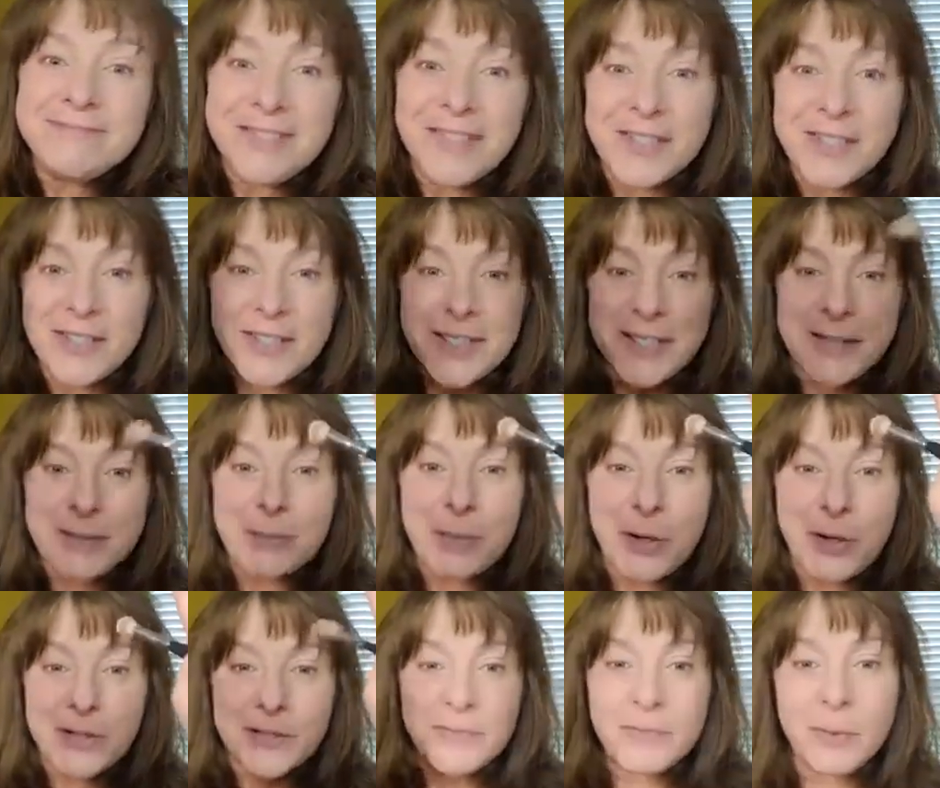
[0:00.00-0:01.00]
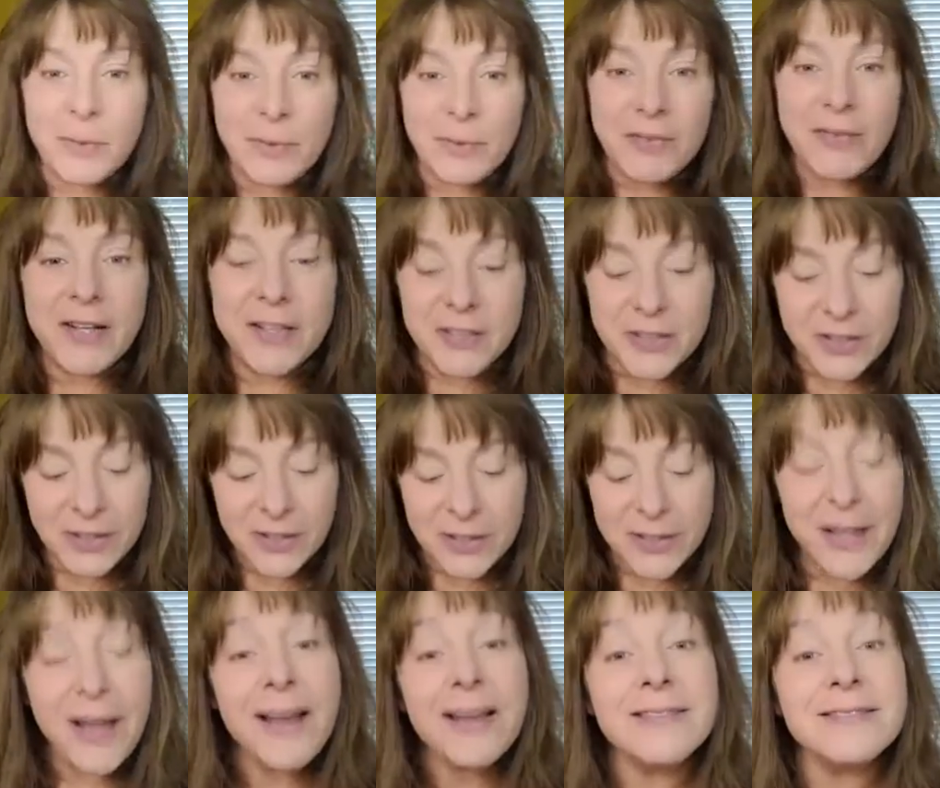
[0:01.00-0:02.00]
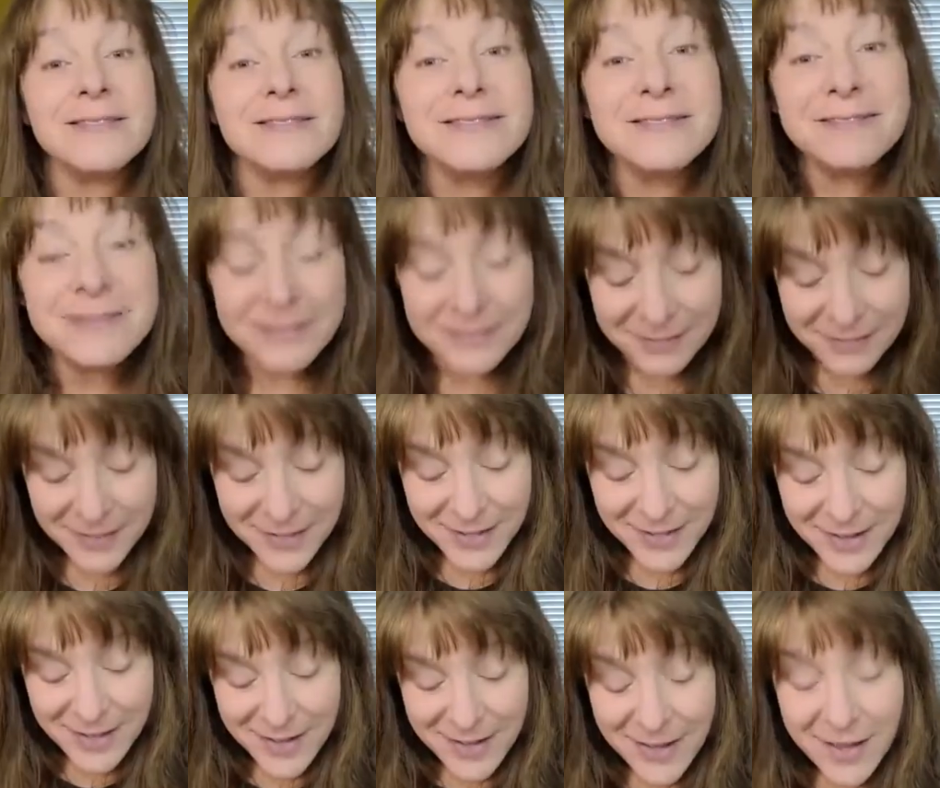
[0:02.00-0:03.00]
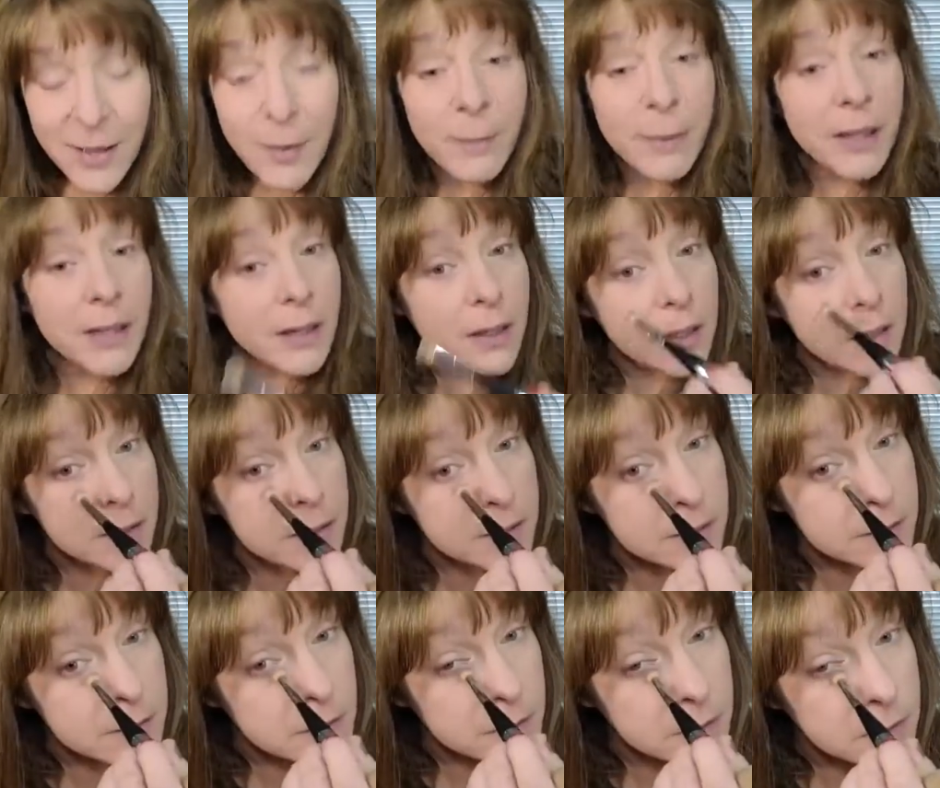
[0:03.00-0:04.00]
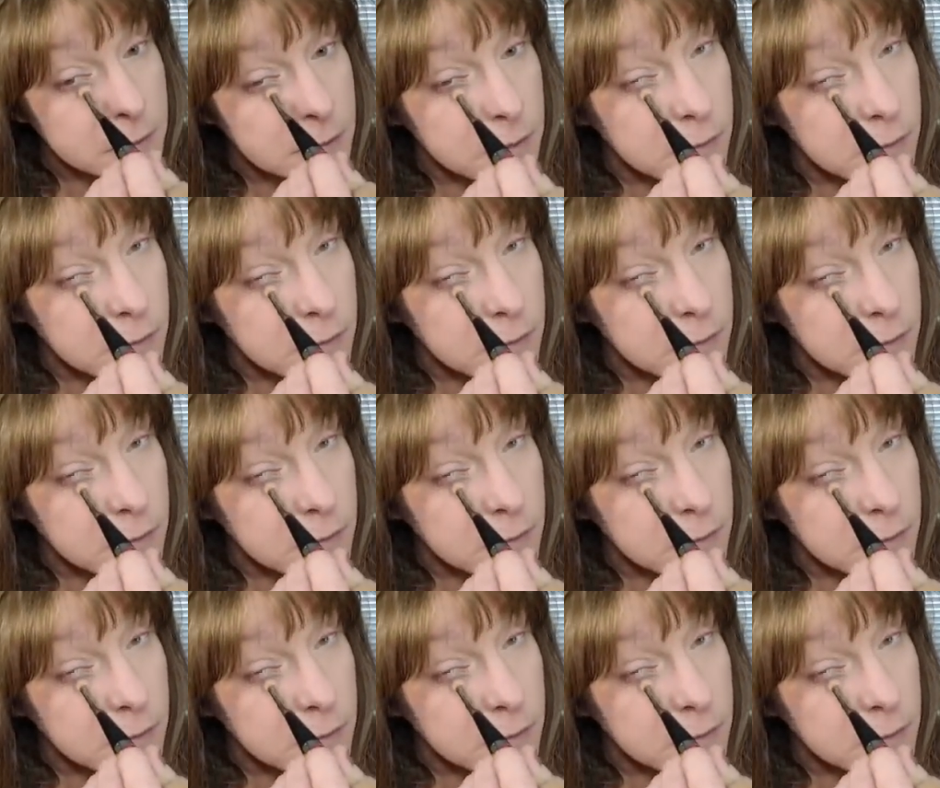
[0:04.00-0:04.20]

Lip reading: Let's just pause for reflection on that, because